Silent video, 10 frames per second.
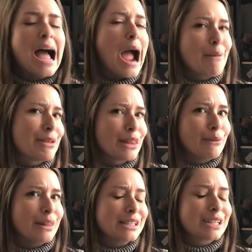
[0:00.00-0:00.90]
I'm the only
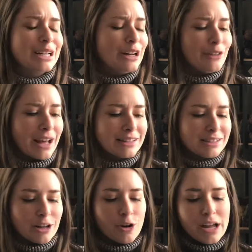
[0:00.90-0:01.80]
one that's gonna know that,
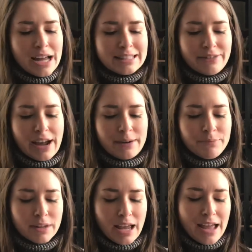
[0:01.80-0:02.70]
so it's fine.
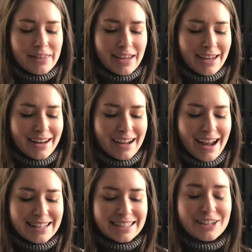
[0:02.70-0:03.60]
And then
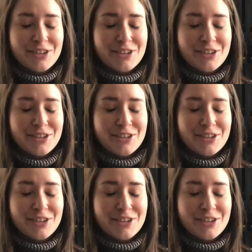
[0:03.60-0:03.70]
I did